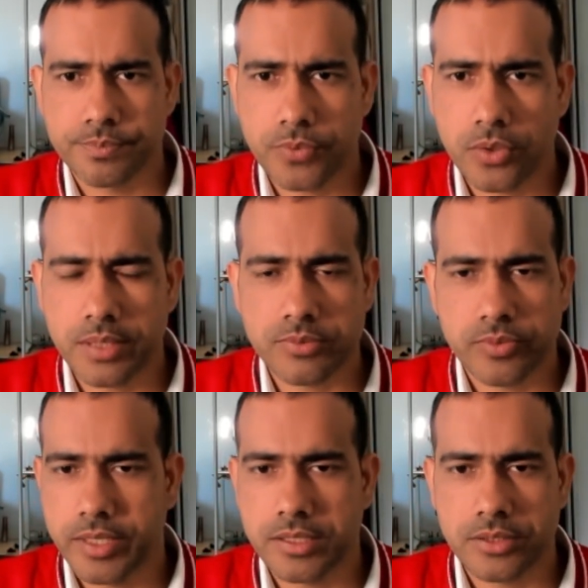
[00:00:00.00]
programs
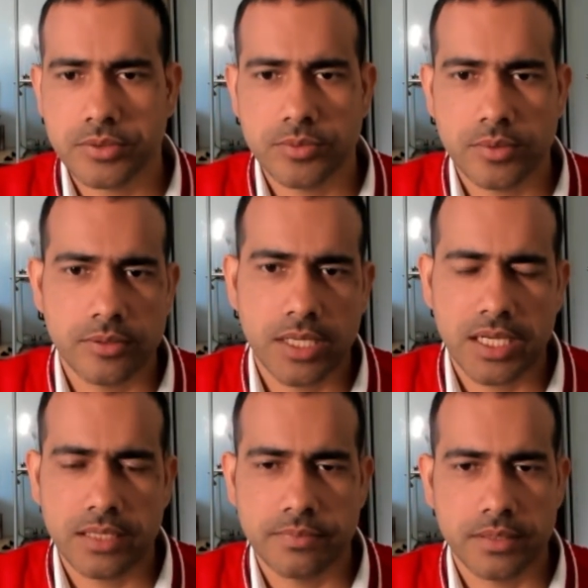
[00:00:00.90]
where you'll
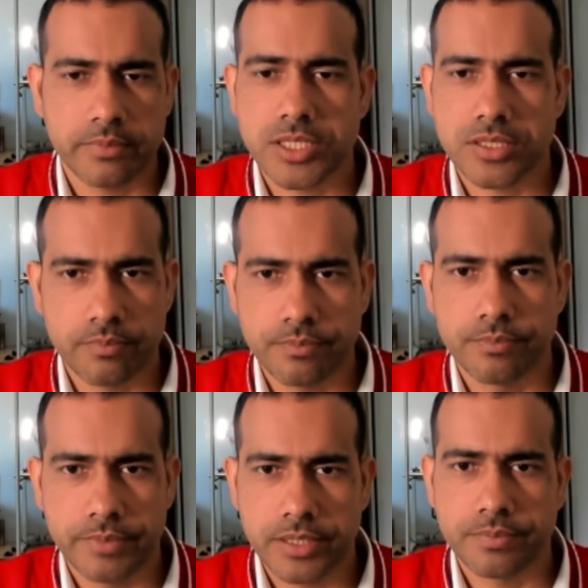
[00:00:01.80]
have a mix
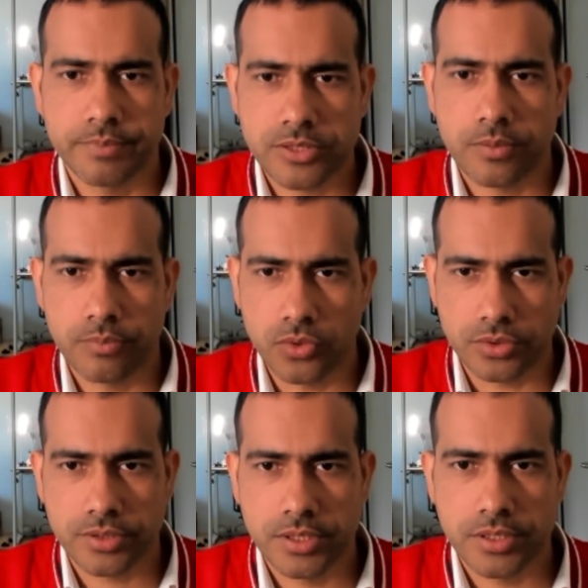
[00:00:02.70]
of bit of mix of
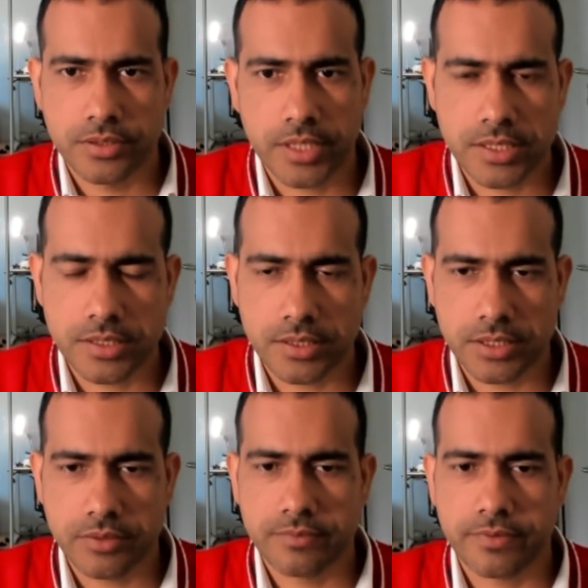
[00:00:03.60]
both, right?
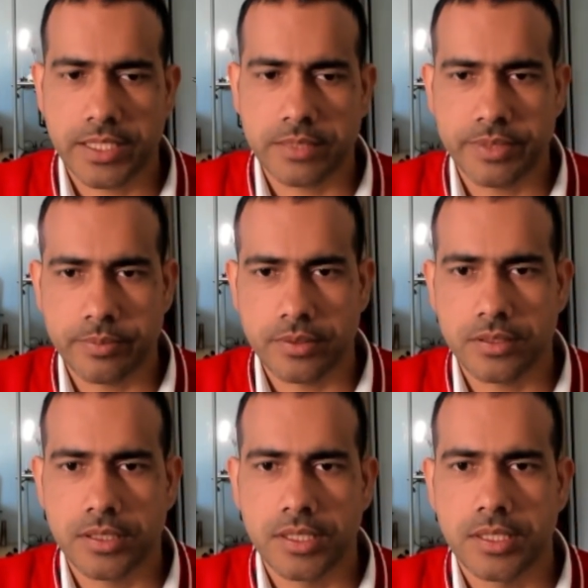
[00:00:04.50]
You'll find people
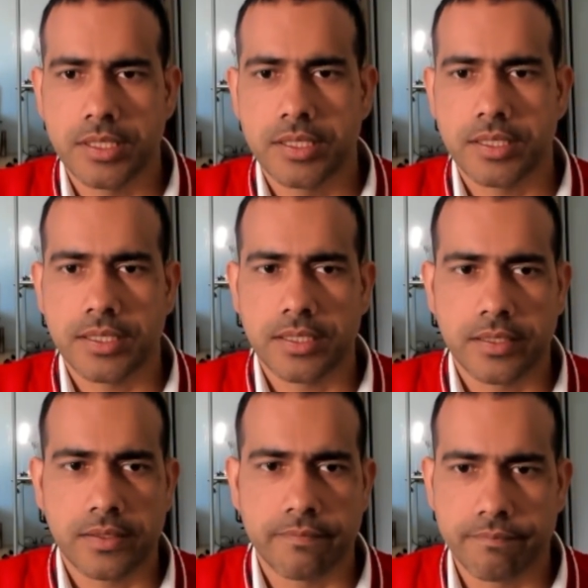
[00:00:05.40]

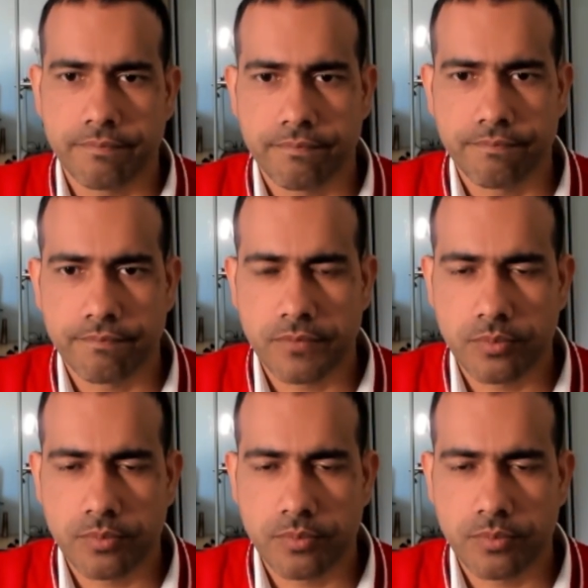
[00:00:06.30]
working